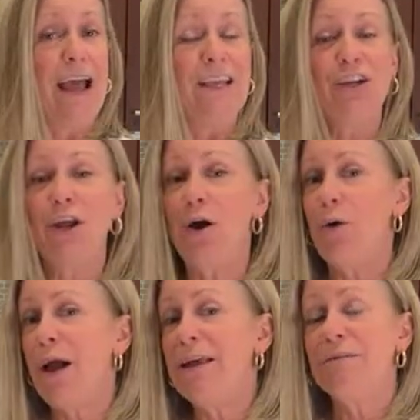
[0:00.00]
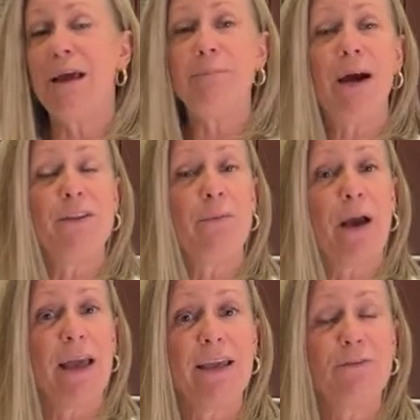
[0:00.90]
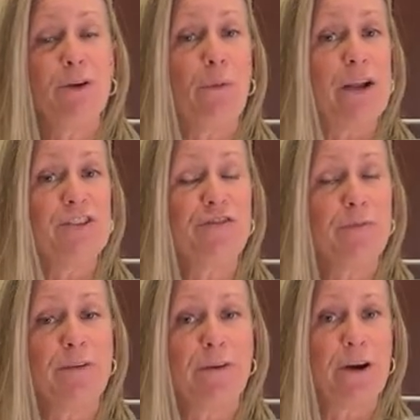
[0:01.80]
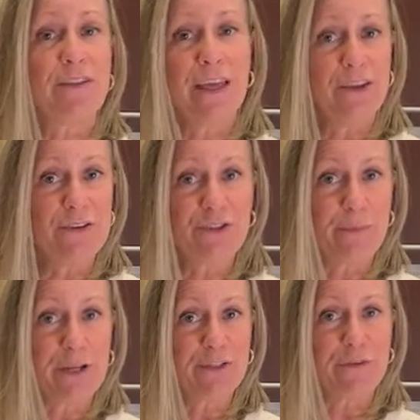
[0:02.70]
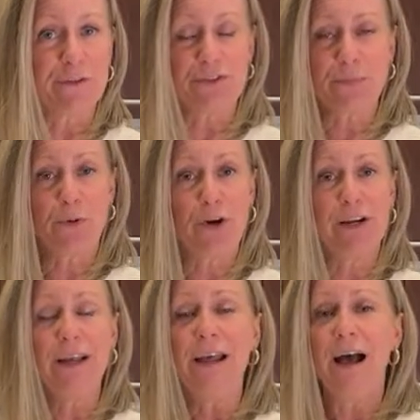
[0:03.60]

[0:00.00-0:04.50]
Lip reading: and by the way, if you're watching from afar, thank you so much for your support.